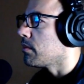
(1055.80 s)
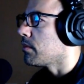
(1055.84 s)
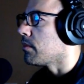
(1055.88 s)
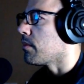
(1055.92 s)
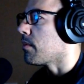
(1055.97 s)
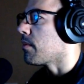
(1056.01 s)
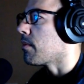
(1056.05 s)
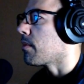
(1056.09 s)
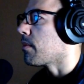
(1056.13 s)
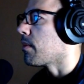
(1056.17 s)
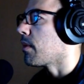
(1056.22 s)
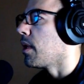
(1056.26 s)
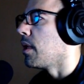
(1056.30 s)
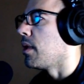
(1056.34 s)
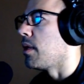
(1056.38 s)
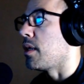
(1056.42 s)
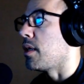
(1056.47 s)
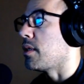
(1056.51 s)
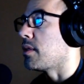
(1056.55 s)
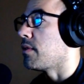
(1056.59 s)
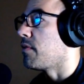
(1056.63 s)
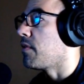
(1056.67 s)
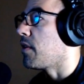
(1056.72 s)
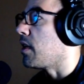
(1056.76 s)
Lots of
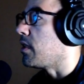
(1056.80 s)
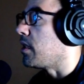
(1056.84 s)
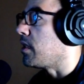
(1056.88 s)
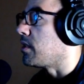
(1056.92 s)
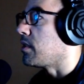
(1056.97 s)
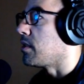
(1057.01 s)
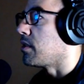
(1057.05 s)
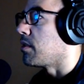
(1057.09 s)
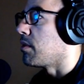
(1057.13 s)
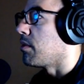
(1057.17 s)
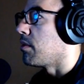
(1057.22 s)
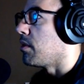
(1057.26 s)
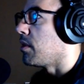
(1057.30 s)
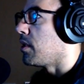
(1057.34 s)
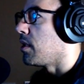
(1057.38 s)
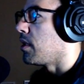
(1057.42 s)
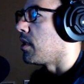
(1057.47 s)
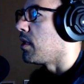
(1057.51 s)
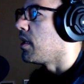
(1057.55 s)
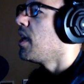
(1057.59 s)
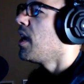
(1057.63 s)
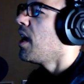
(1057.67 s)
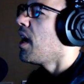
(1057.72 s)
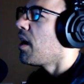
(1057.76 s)
fire dances going on.
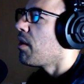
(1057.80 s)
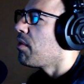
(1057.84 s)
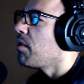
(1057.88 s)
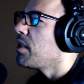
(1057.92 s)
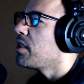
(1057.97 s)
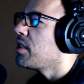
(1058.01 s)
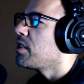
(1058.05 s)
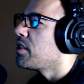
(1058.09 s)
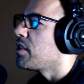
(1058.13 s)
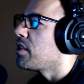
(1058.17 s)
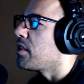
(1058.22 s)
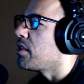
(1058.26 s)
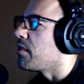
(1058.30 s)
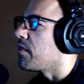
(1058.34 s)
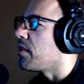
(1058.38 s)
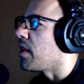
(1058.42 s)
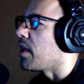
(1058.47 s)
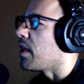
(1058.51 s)
I really should have had